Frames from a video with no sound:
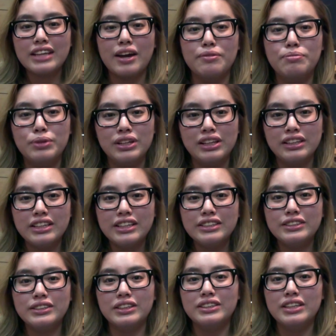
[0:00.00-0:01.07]
I've put a link
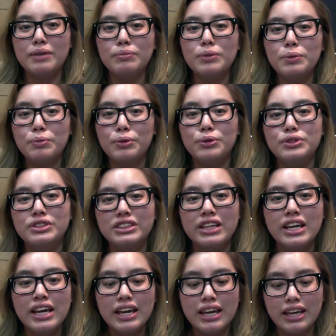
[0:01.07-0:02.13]
to the Tumblr post
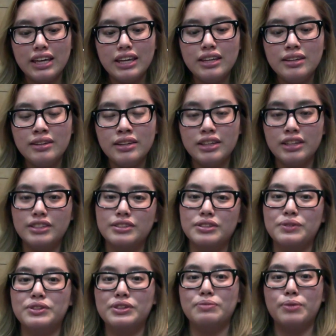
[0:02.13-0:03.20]
in the
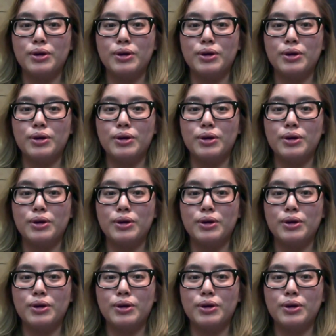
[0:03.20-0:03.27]
description